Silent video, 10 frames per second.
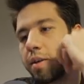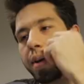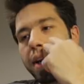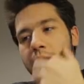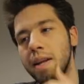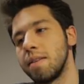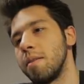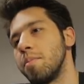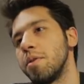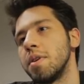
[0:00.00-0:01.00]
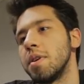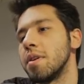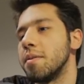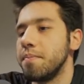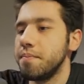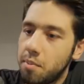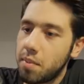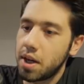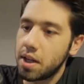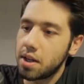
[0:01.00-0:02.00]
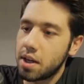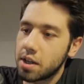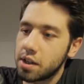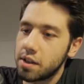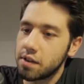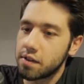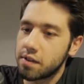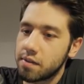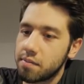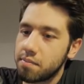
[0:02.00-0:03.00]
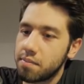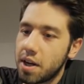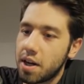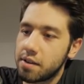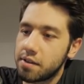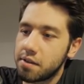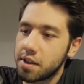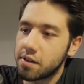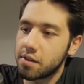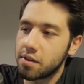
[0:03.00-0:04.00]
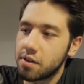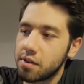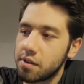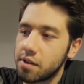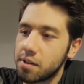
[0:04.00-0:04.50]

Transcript: We got a lot of tempo here. I might actually just pass next turn or